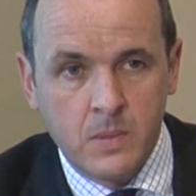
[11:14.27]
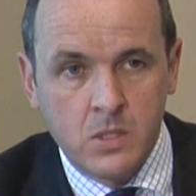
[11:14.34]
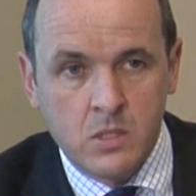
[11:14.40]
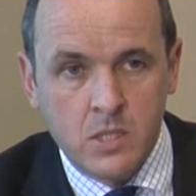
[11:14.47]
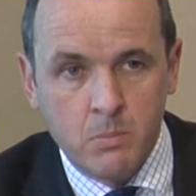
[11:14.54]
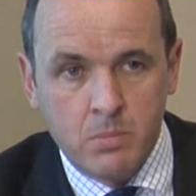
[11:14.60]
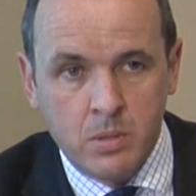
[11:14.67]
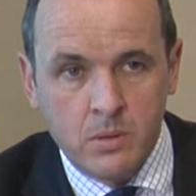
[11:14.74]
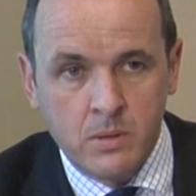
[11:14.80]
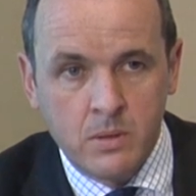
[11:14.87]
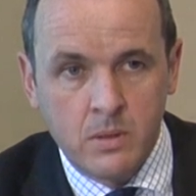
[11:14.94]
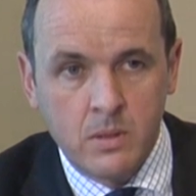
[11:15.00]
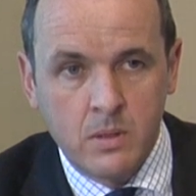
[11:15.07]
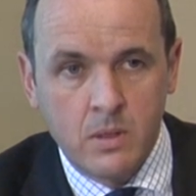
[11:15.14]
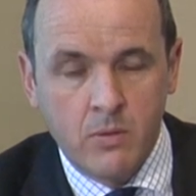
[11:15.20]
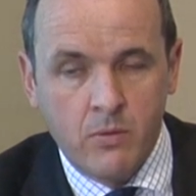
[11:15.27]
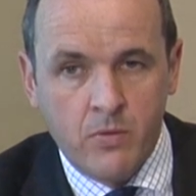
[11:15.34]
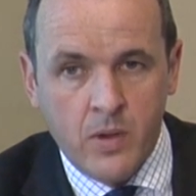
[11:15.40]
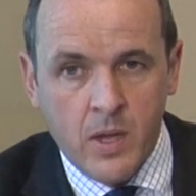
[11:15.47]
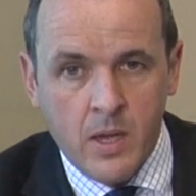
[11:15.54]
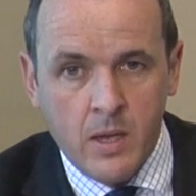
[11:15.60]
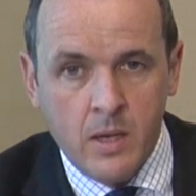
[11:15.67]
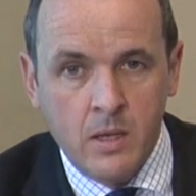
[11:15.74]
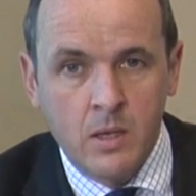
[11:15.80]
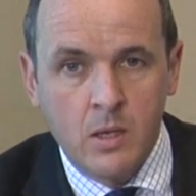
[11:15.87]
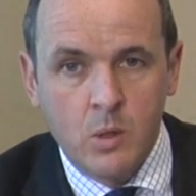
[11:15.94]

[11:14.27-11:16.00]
Simple, fair,